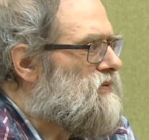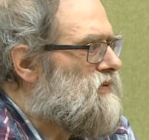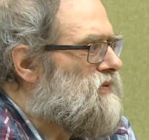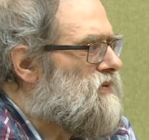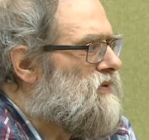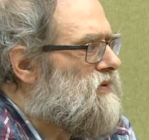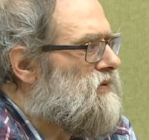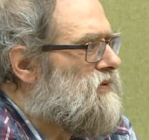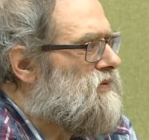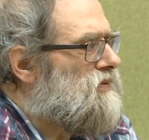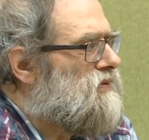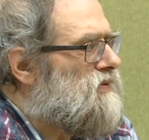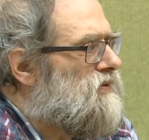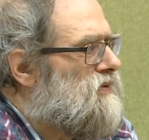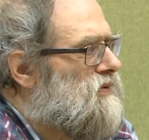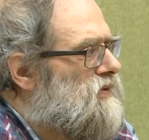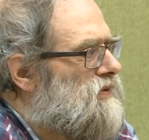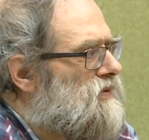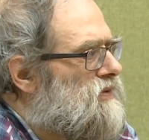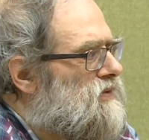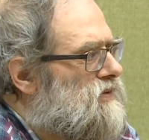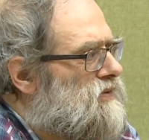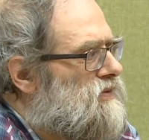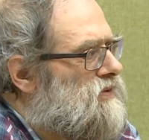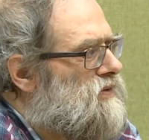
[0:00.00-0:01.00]
she,
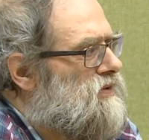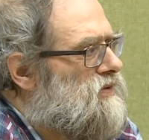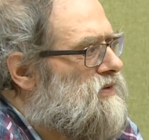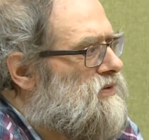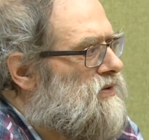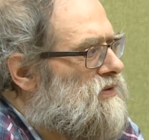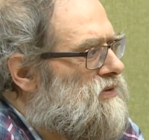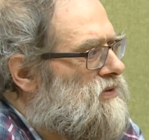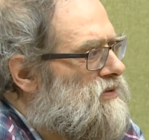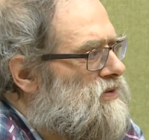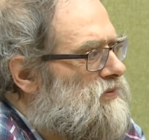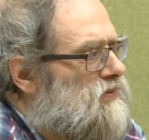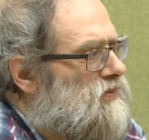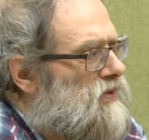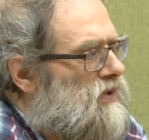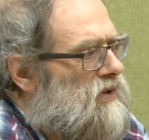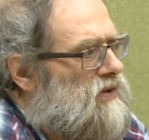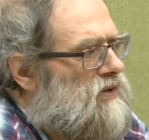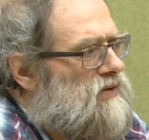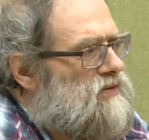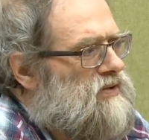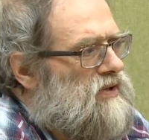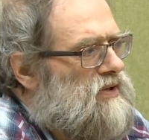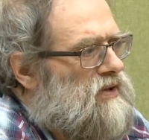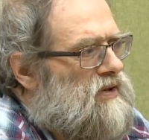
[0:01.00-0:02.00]
she, she talked
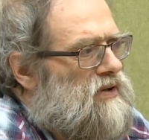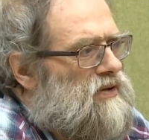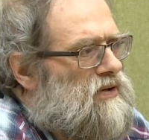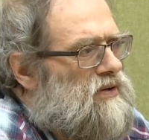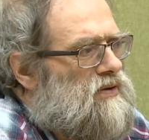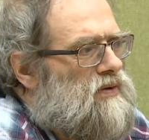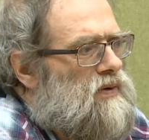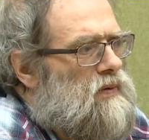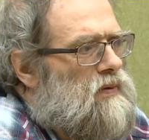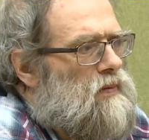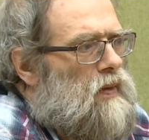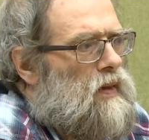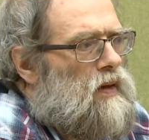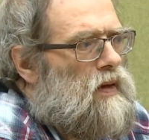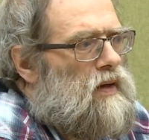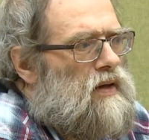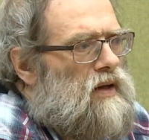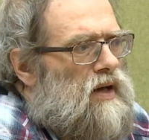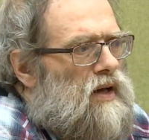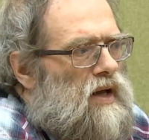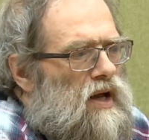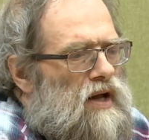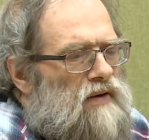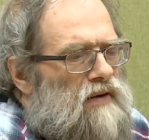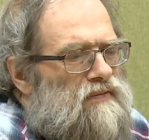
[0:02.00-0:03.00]
about how
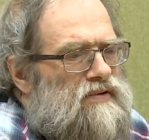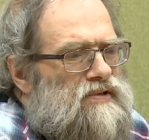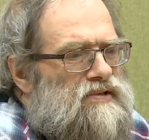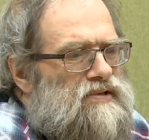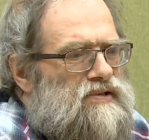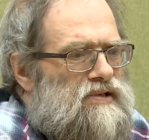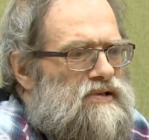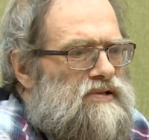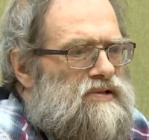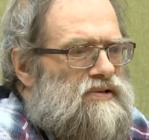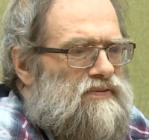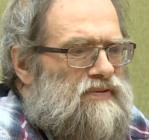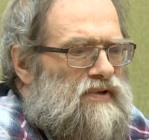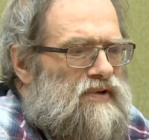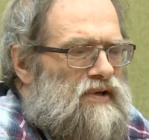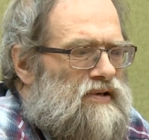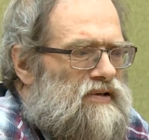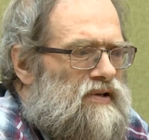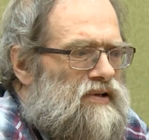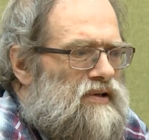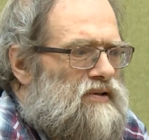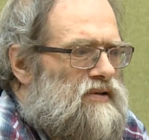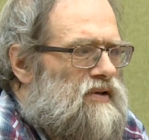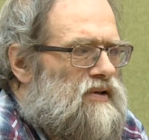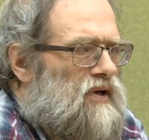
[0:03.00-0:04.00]
ever since
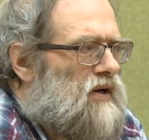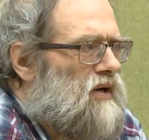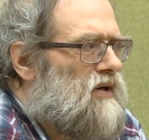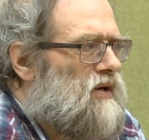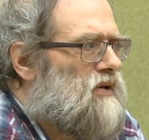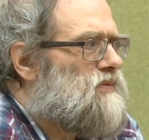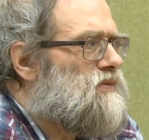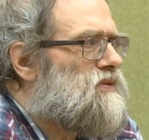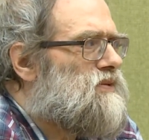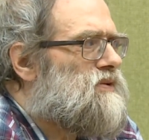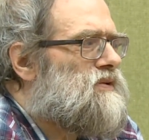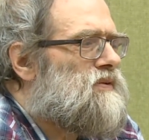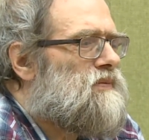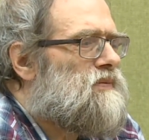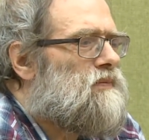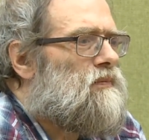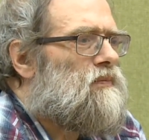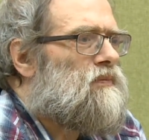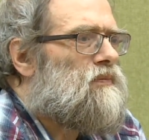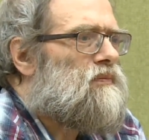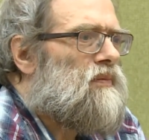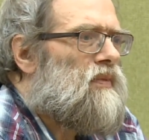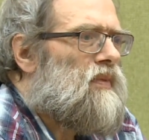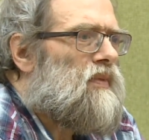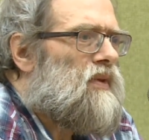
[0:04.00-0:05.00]
Vedic times,
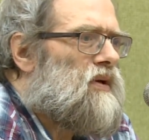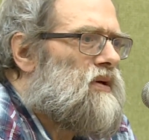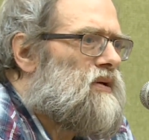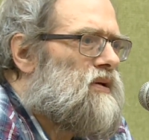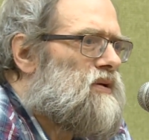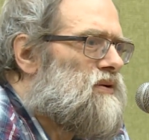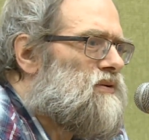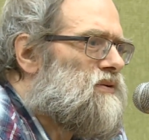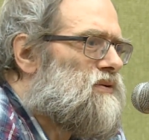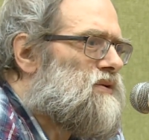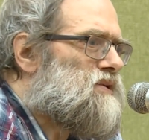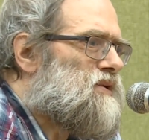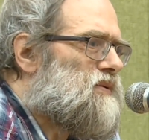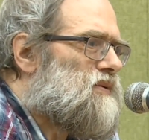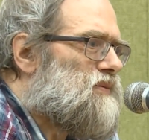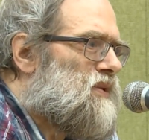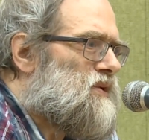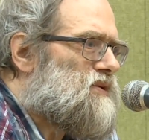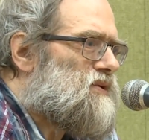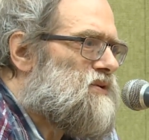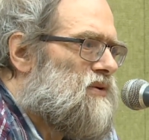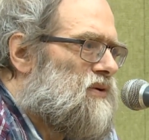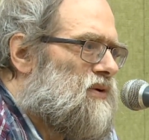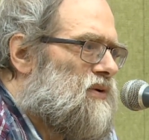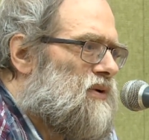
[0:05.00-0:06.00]
Hinduism
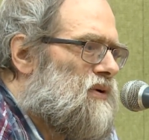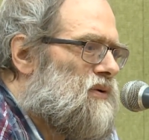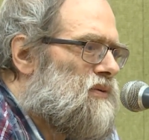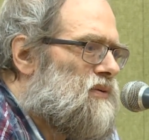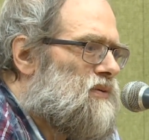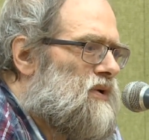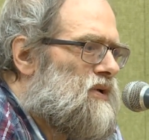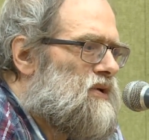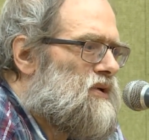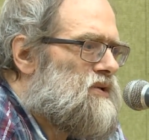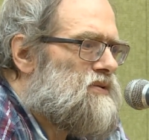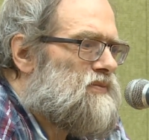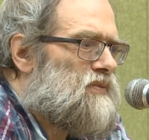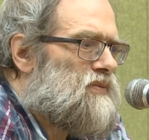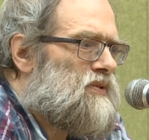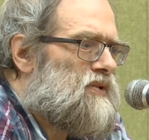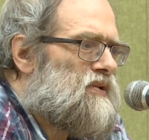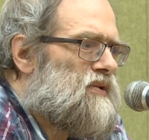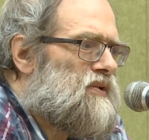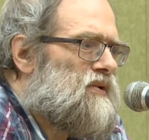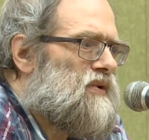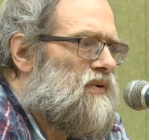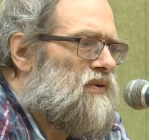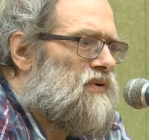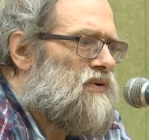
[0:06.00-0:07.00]
has always
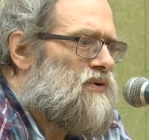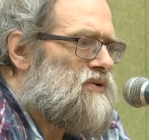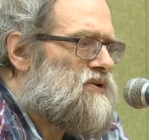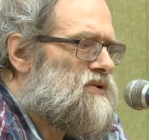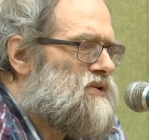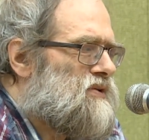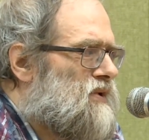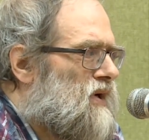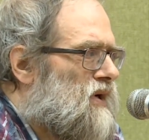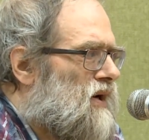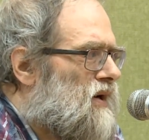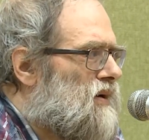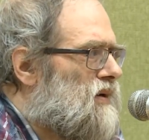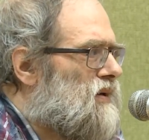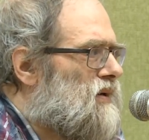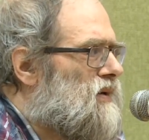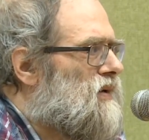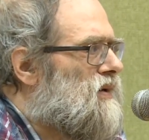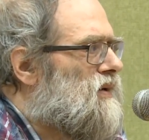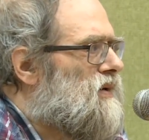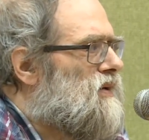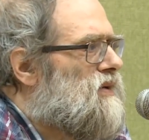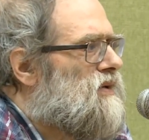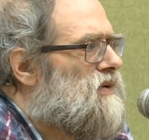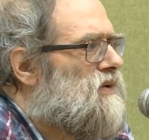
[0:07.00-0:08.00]
been
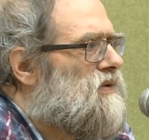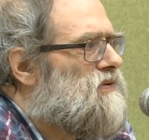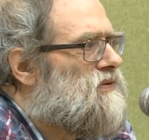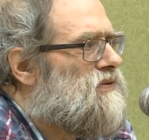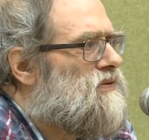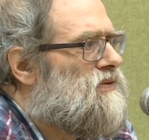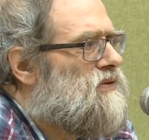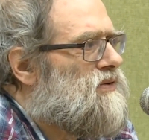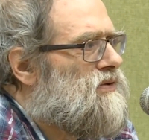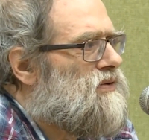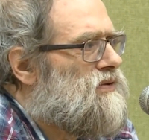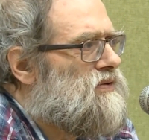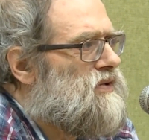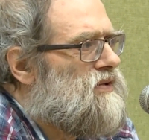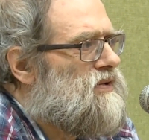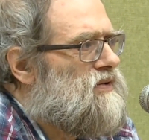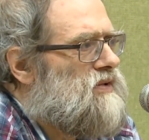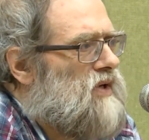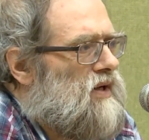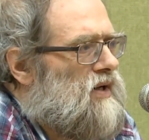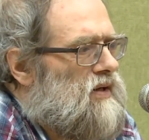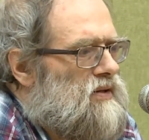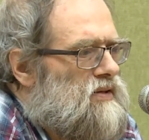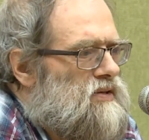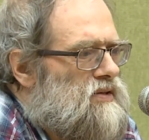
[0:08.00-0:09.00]
hostile to the
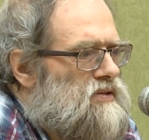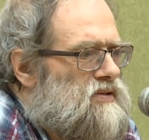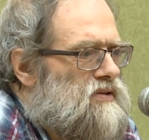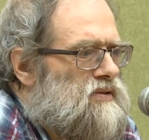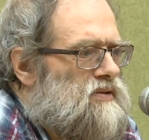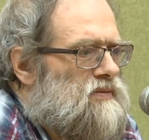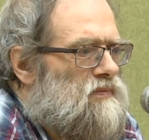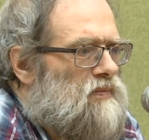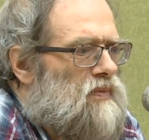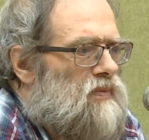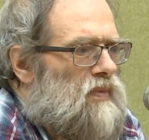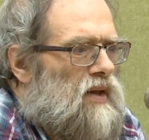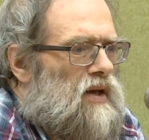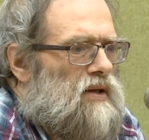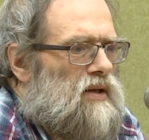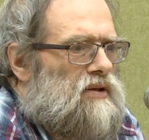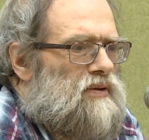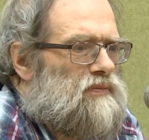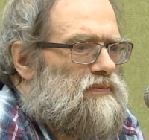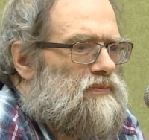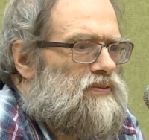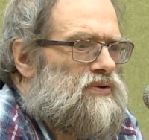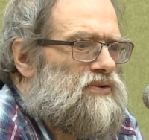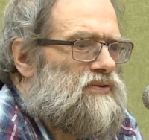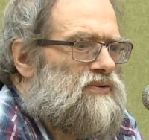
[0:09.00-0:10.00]
Dalits, and
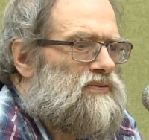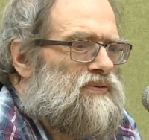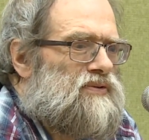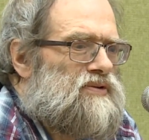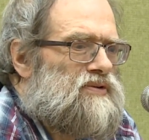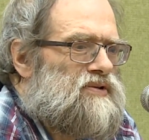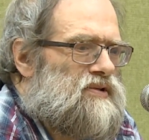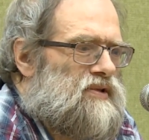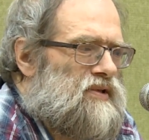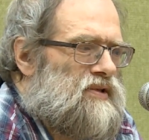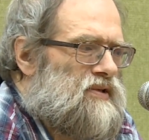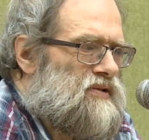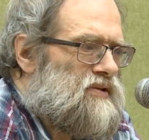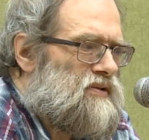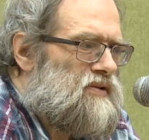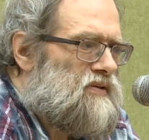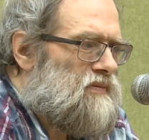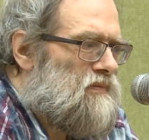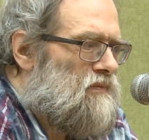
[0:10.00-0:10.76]
the proof was this.